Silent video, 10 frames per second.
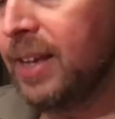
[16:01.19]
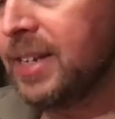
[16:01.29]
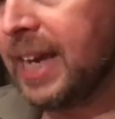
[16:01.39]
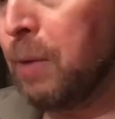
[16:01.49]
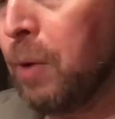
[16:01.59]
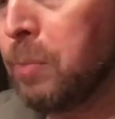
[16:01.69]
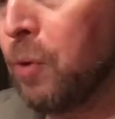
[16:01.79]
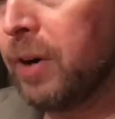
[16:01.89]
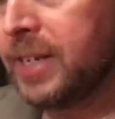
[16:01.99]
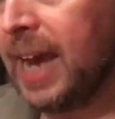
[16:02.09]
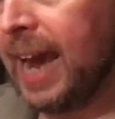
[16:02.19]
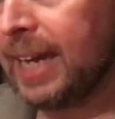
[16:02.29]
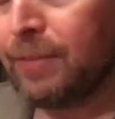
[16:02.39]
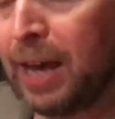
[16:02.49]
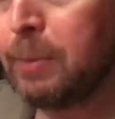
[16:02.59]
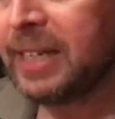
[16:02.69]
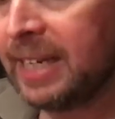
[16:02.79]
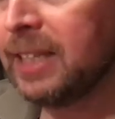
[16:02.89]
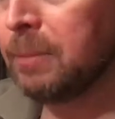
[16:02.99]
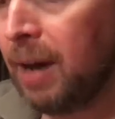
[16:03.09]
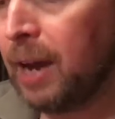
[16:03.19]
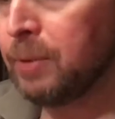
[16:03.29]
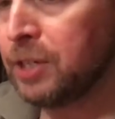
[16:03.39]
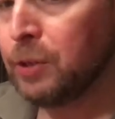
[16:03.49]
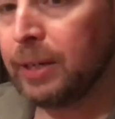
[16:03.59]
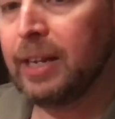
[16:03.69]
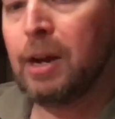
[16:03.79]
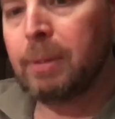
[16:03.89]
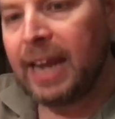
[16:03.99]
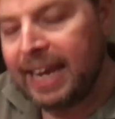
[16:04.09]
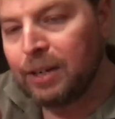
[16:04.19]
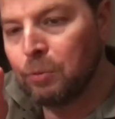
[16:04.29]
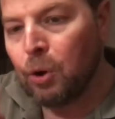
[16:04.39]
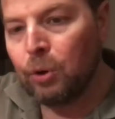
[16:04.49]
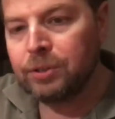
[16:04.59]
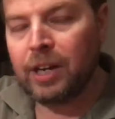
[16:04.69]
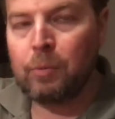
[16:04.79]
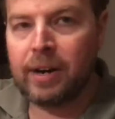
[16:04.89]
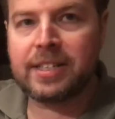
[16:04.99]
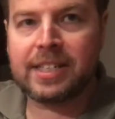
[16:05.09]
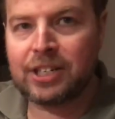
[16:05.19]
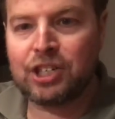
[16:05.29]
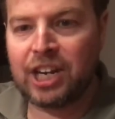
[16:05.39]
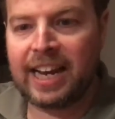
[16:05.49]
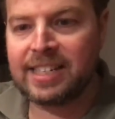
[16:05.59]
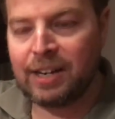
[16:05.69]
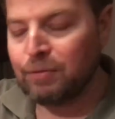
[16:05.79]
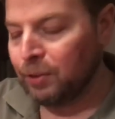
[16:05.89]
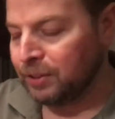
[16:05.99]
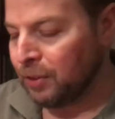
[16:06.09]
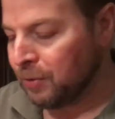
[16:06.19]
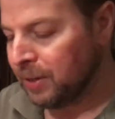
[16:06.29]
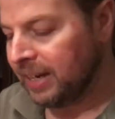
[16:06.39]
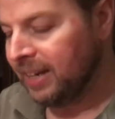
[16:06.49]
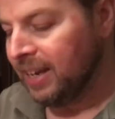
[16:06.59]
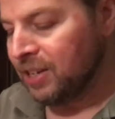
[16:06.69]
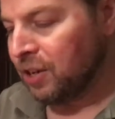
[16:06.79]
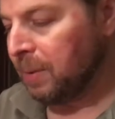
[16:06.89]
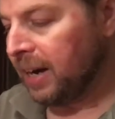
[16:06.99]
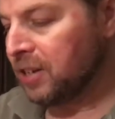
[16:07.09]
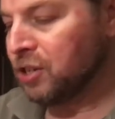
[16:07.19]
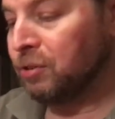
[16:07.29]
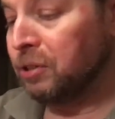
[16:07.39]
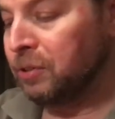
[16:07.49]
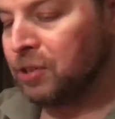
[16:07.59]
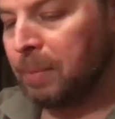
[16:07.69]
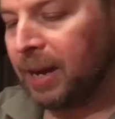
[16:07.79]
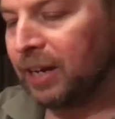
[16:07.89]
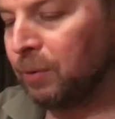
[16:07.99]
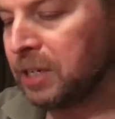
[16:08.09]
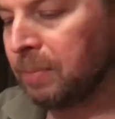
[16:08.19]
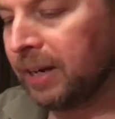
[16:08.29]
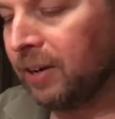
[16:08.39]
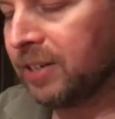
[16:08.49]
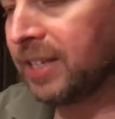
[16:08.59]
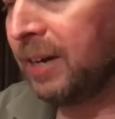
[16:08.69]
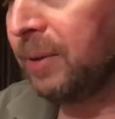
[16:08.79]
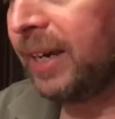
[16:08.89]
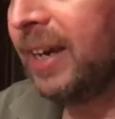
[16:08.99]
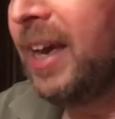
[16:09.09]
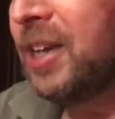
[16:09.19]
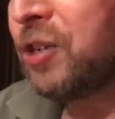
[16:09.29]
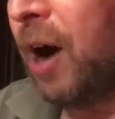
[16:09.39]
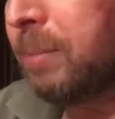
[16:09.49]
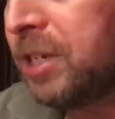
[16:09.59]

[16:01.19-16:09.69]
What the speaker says: to get 1 more attack. And if that would kill him, I would do it. But Ada rolled a 1 in 6 chance of rolling a 3, so I'm kind of screwed, so I'm not going to waste my cards that way. So I'm